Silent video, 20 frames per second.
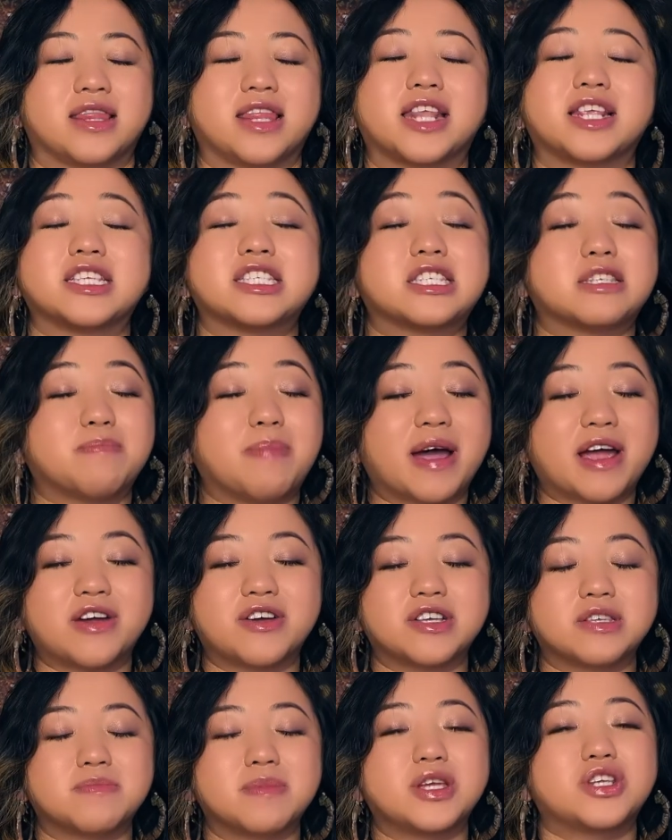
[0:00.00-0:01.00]
that
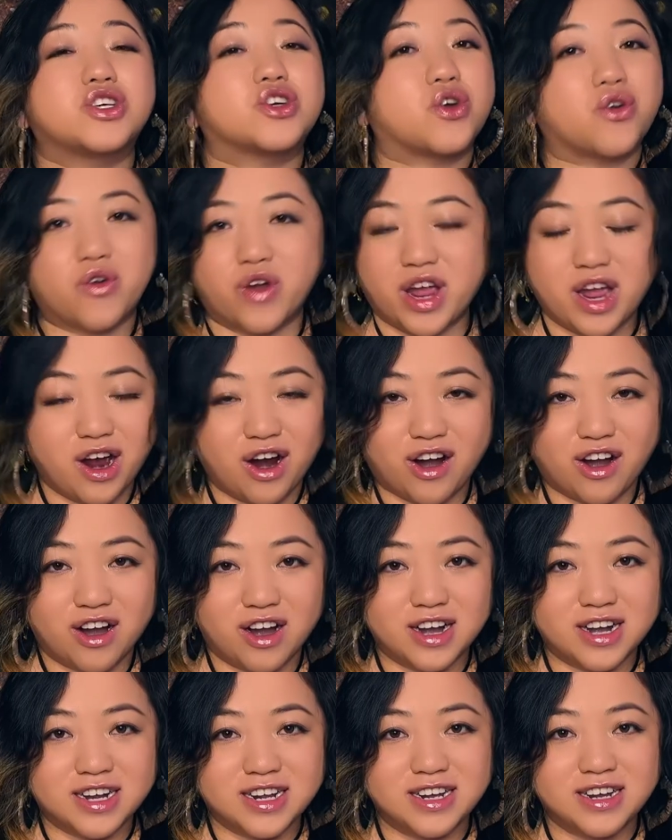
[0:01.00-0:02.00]
inspires me to create
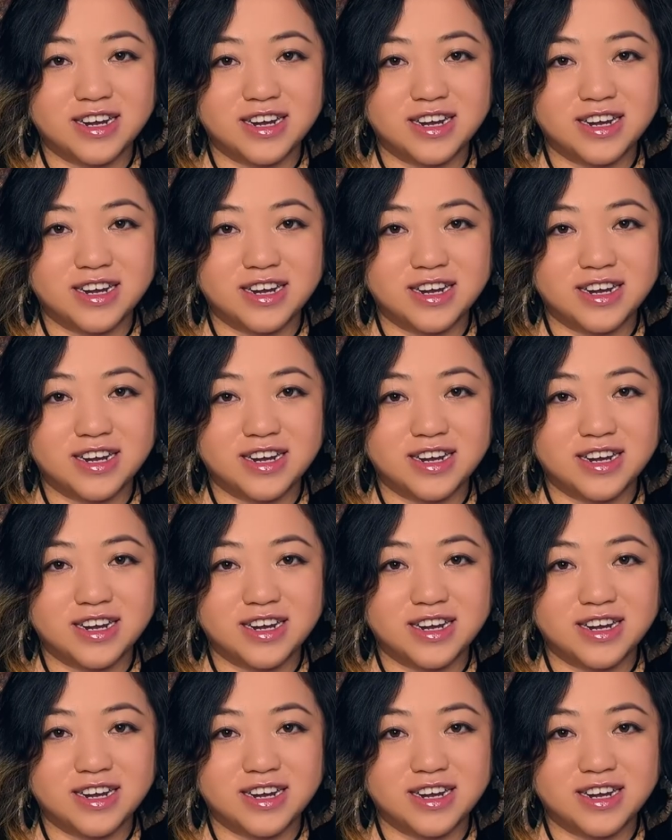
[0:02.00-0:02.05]
art.